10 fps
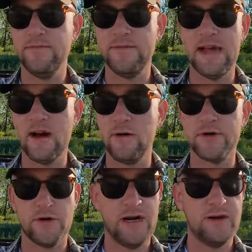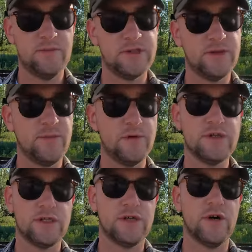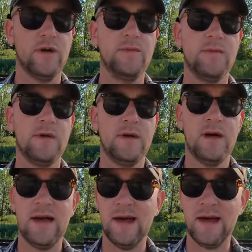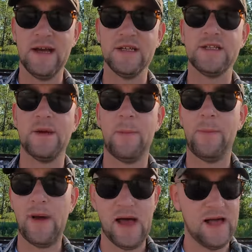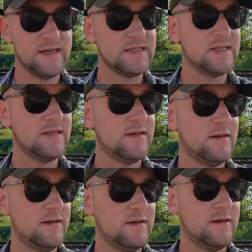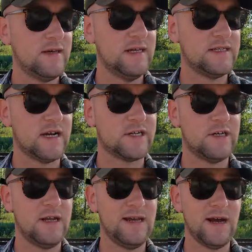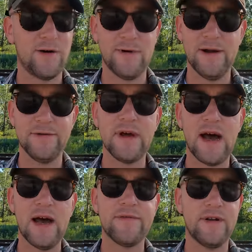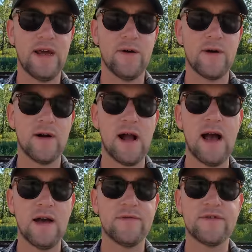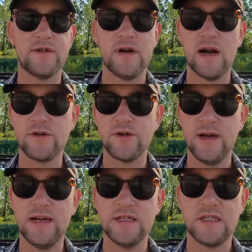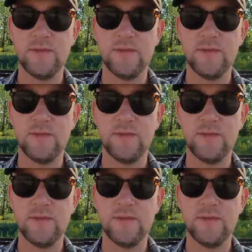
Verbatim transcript: that our train was supposed to come has passed it's actually around half an hour after our train is